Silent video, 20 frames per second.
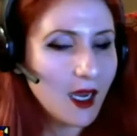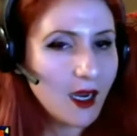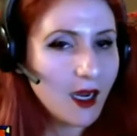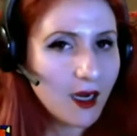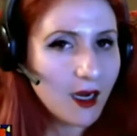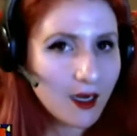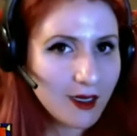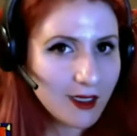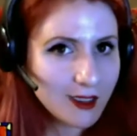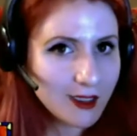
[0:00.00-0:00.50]

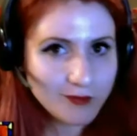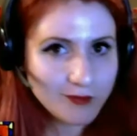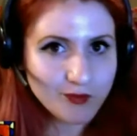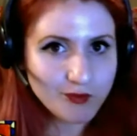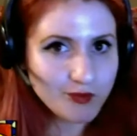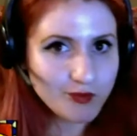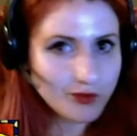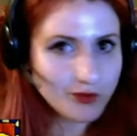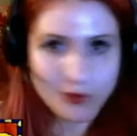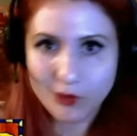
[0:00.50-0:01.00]

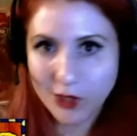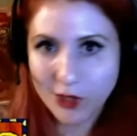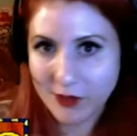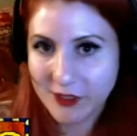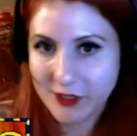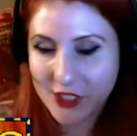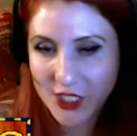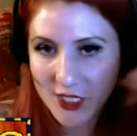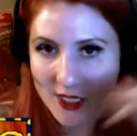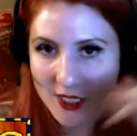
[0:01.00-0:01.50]
Pretty much
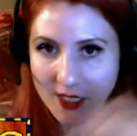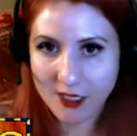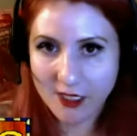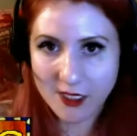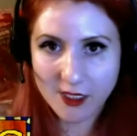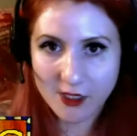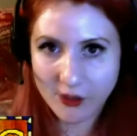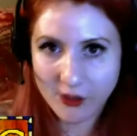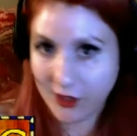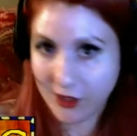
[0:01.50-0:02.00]
anything that
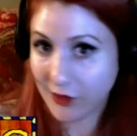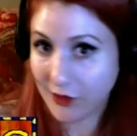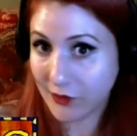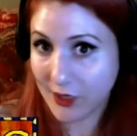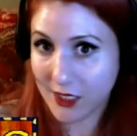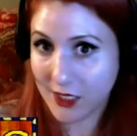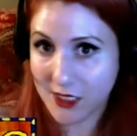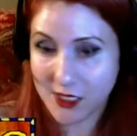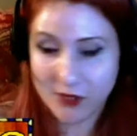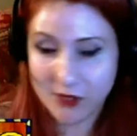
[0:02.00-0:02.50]
you're going to run
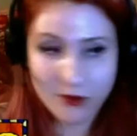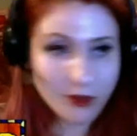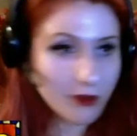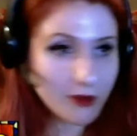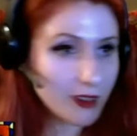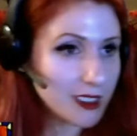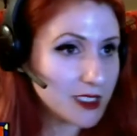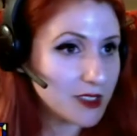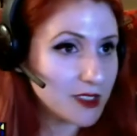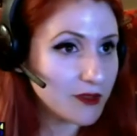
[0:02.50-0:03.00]
into and
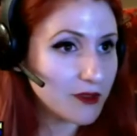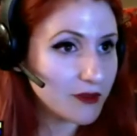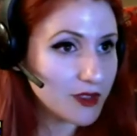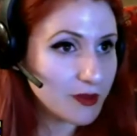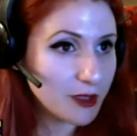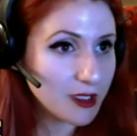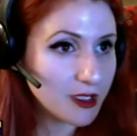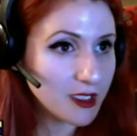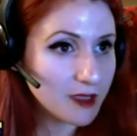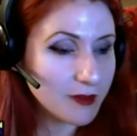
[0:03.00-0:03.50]
cross over is
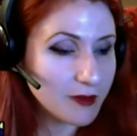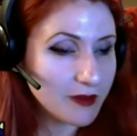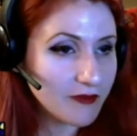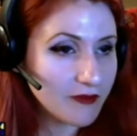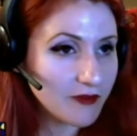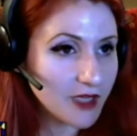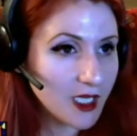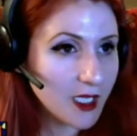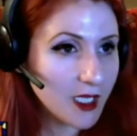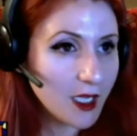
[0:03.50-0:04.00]
probably going to be
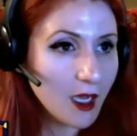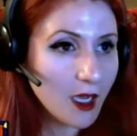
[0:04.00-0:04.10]
Fae.